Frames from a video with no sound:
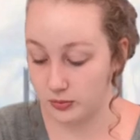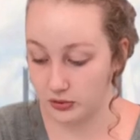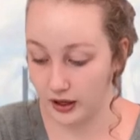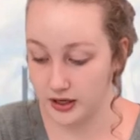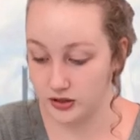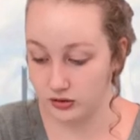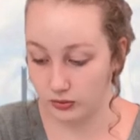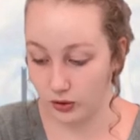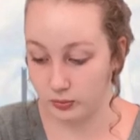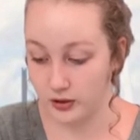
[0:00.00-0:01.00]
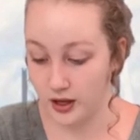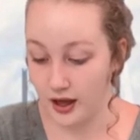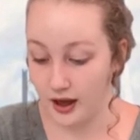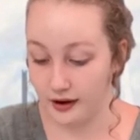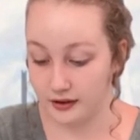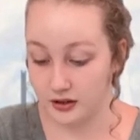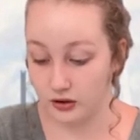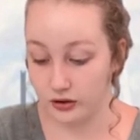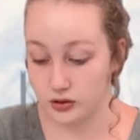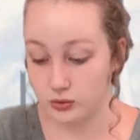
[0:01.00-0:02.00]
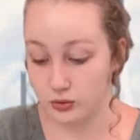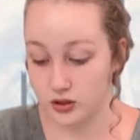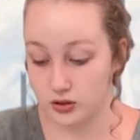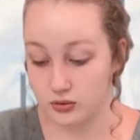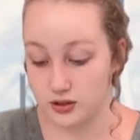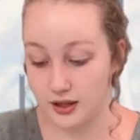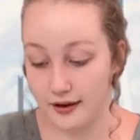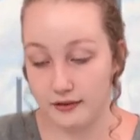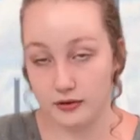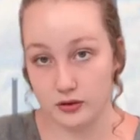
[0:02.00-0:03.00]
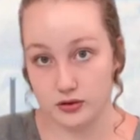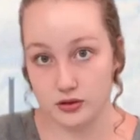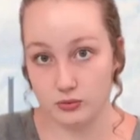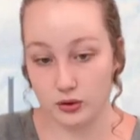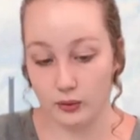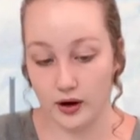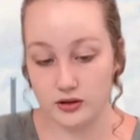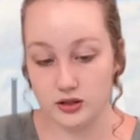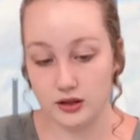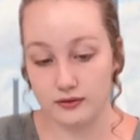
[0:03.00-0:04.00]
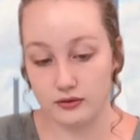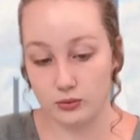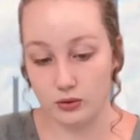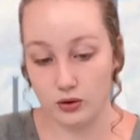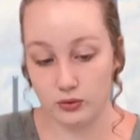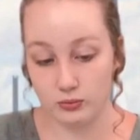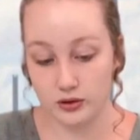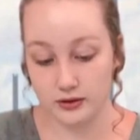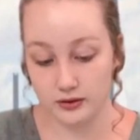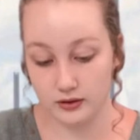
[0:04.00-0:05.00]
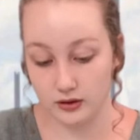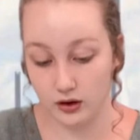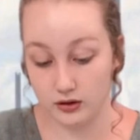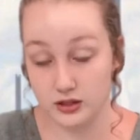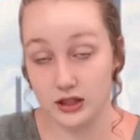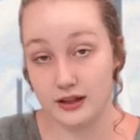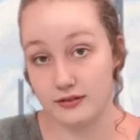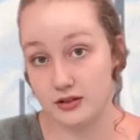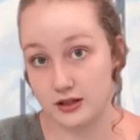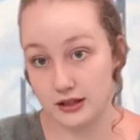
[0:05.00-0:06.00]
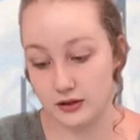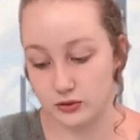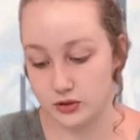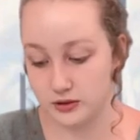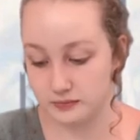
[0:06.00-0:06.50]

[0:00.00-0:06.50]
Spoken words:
applied to the rope, and can also reduce the effort required to lift the rope, or to lift the load.